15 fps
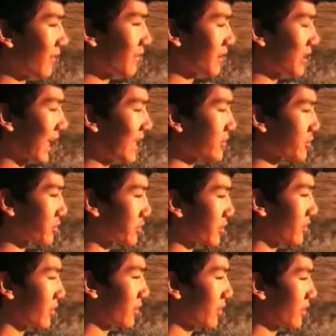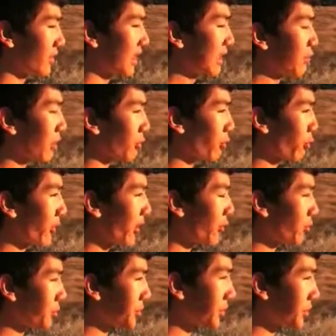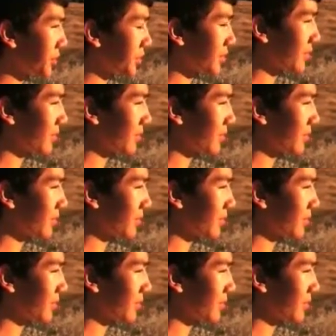of the danger. Think what Creon will do.